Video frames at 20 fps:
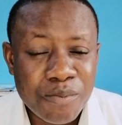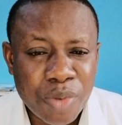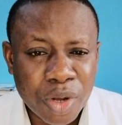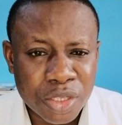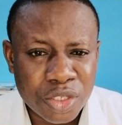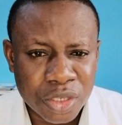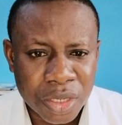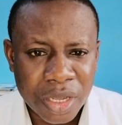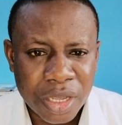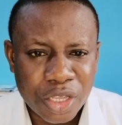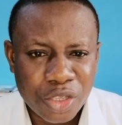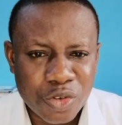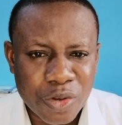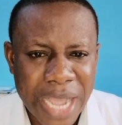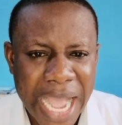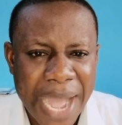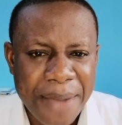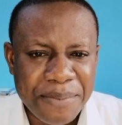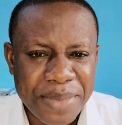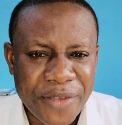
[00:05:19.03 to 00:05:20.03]
But
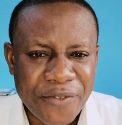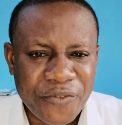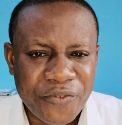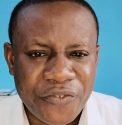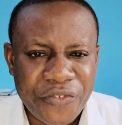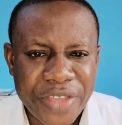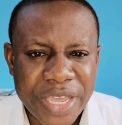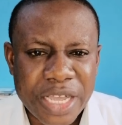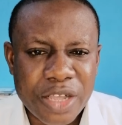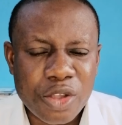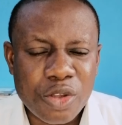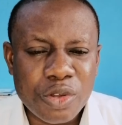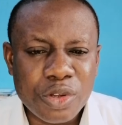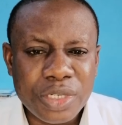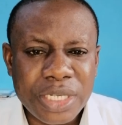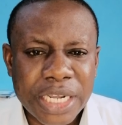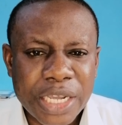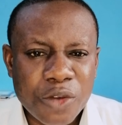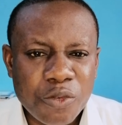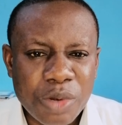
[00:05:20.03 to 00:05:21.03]
you can be
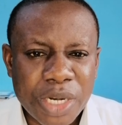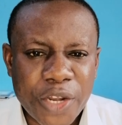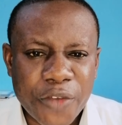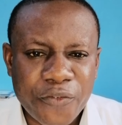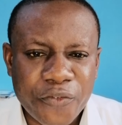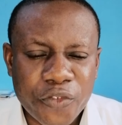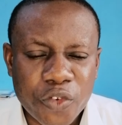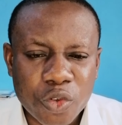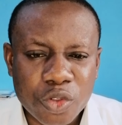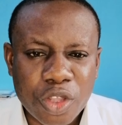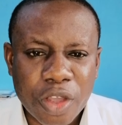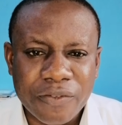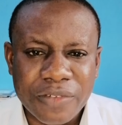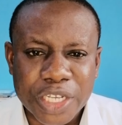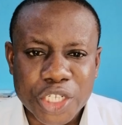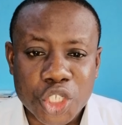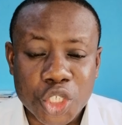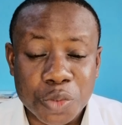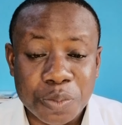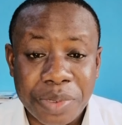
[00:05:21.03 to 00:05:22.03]
filled with the fruit of
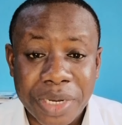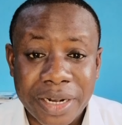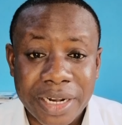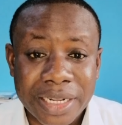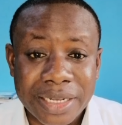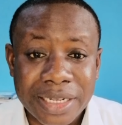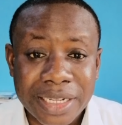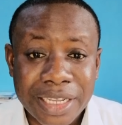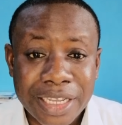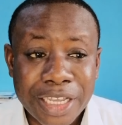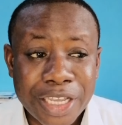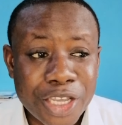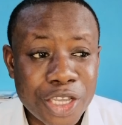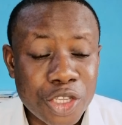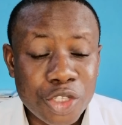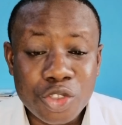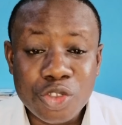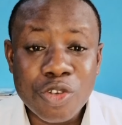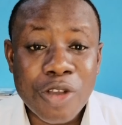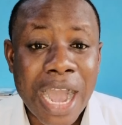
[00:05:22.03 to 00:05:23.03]
the Spirit.
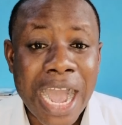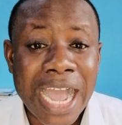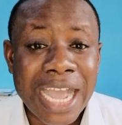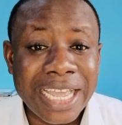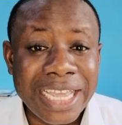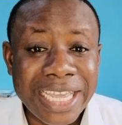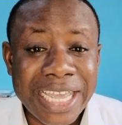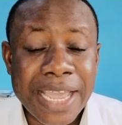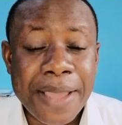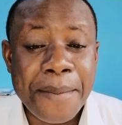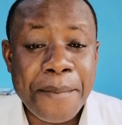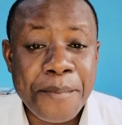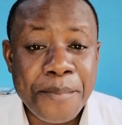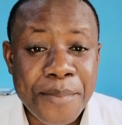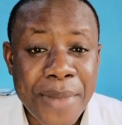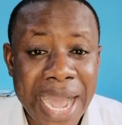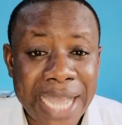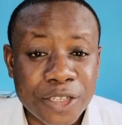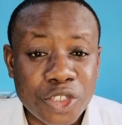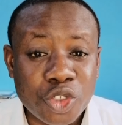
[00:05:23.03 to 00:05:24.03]
You are a
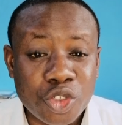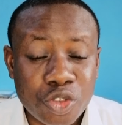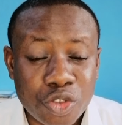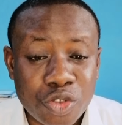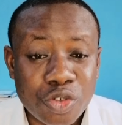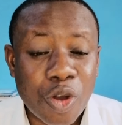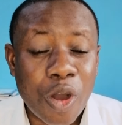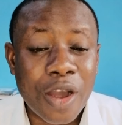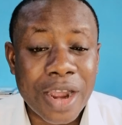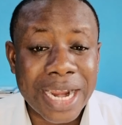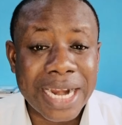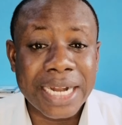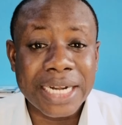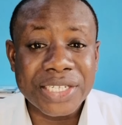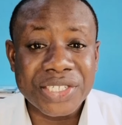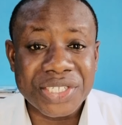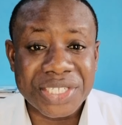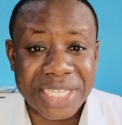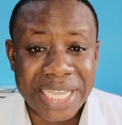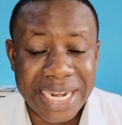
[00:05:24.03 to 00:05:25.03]
mature
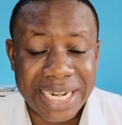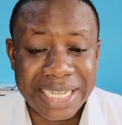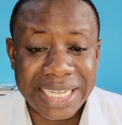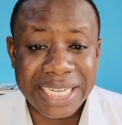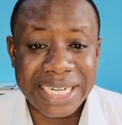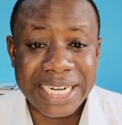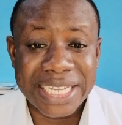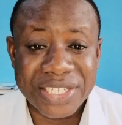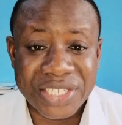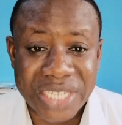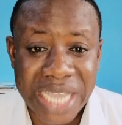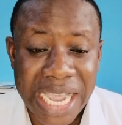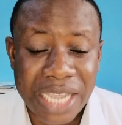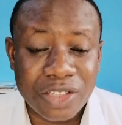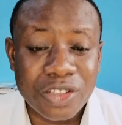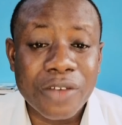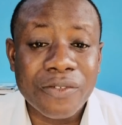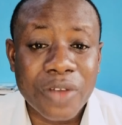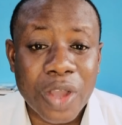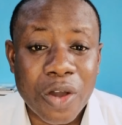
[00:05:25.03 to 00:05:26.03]
Christian in the
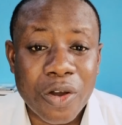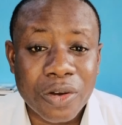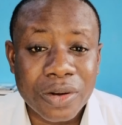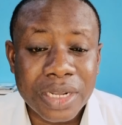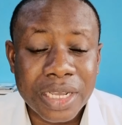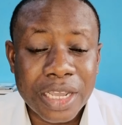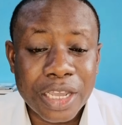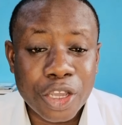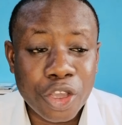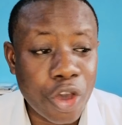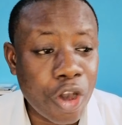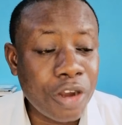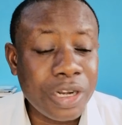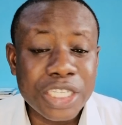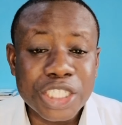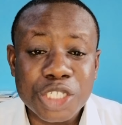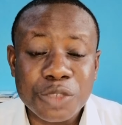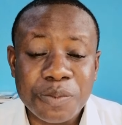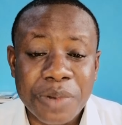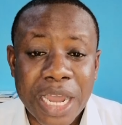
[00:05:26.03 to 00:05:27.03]
sight of God.
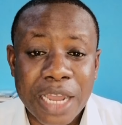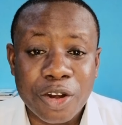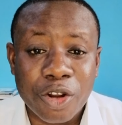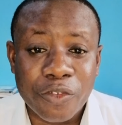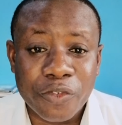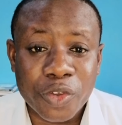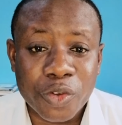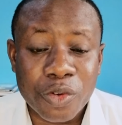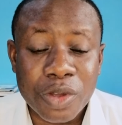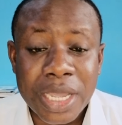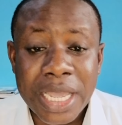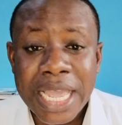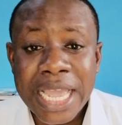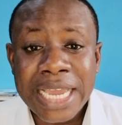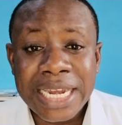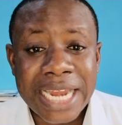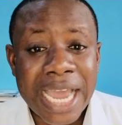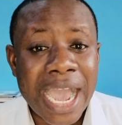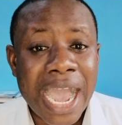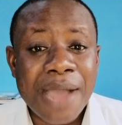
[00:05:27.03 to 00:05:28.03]
God is proud of you.
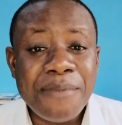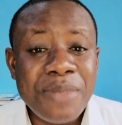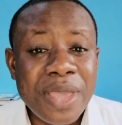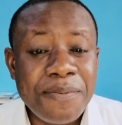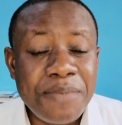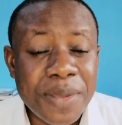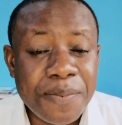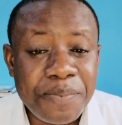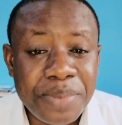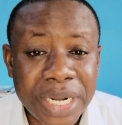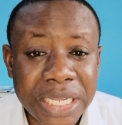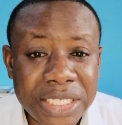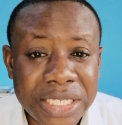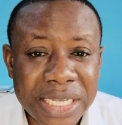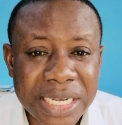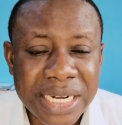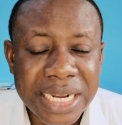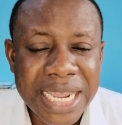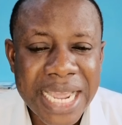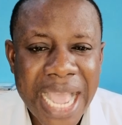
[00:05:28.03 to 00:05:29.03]
Now, I may be
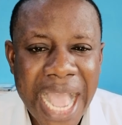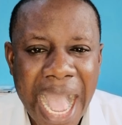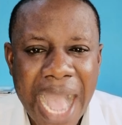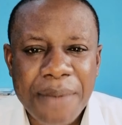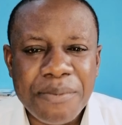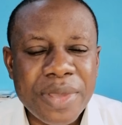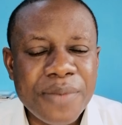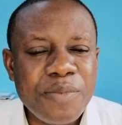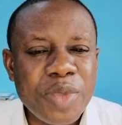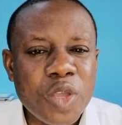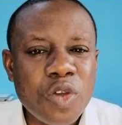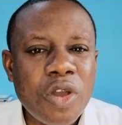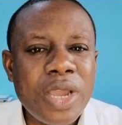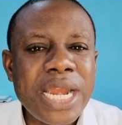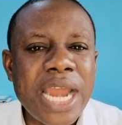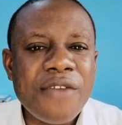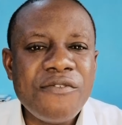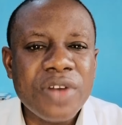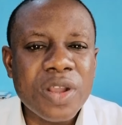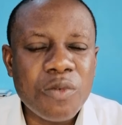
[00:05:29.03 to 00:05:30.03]
preaching. I may be
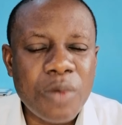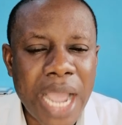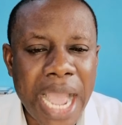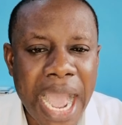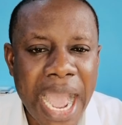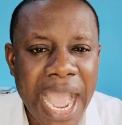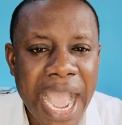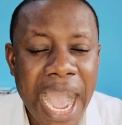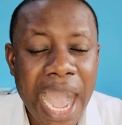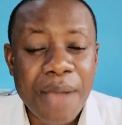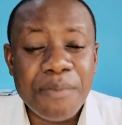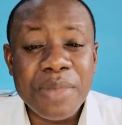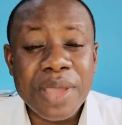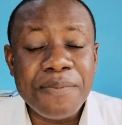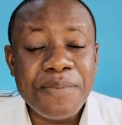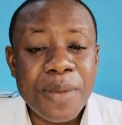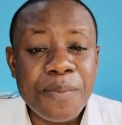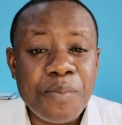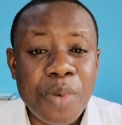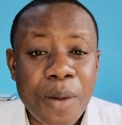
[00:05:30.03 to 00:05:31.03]
going everywhere. I
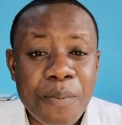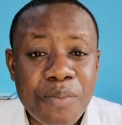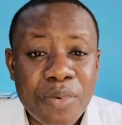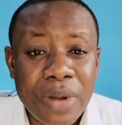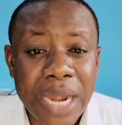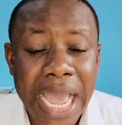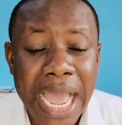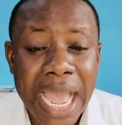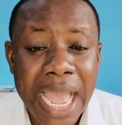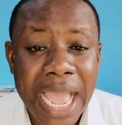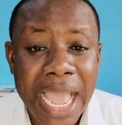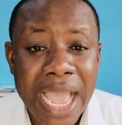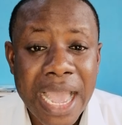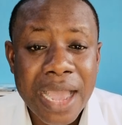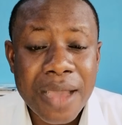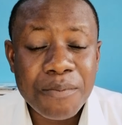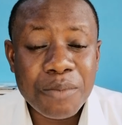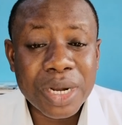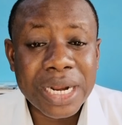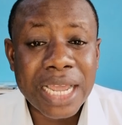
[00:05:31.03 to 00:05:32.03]
may be popular.
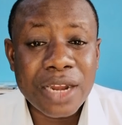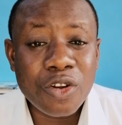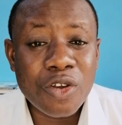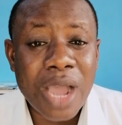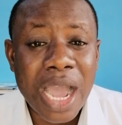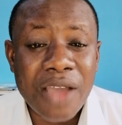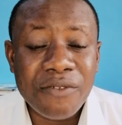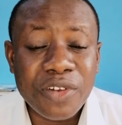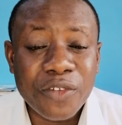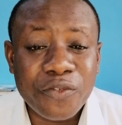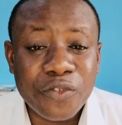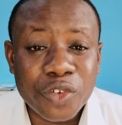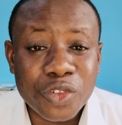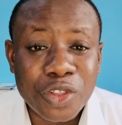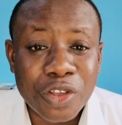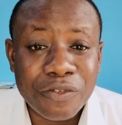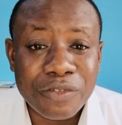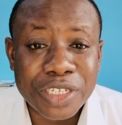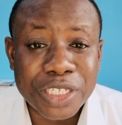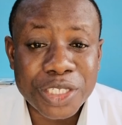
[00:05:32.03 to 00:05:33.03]
But I don't have the
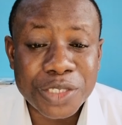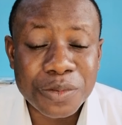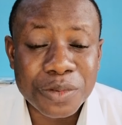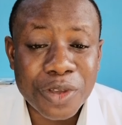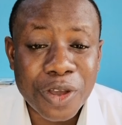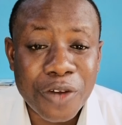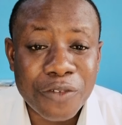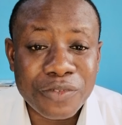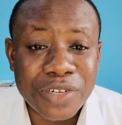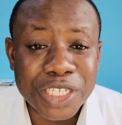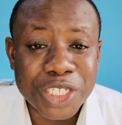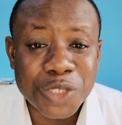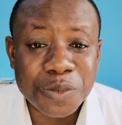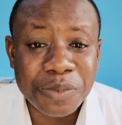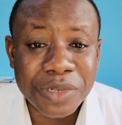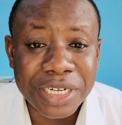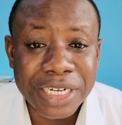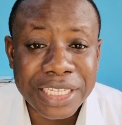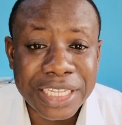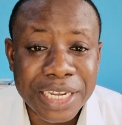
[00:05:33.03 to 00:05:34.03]
fruit of the
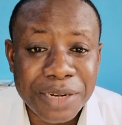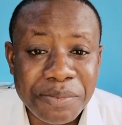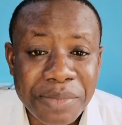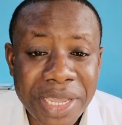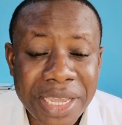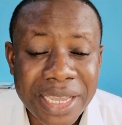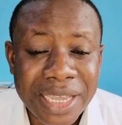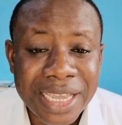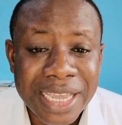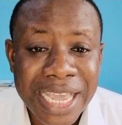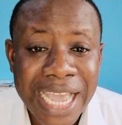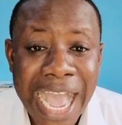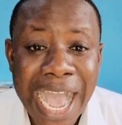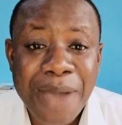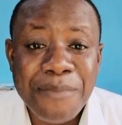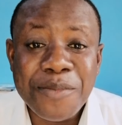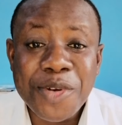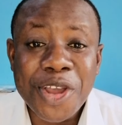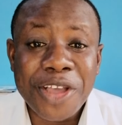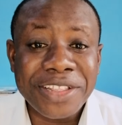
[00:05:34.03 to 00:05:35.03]
Spirit in me.
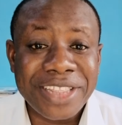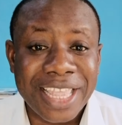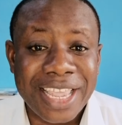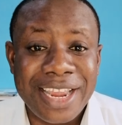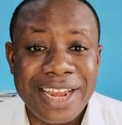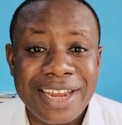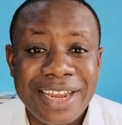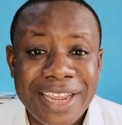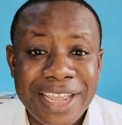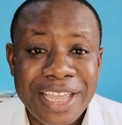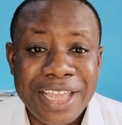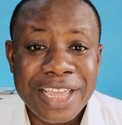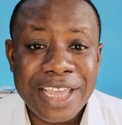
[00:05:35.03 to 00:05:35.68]
I'm nothing.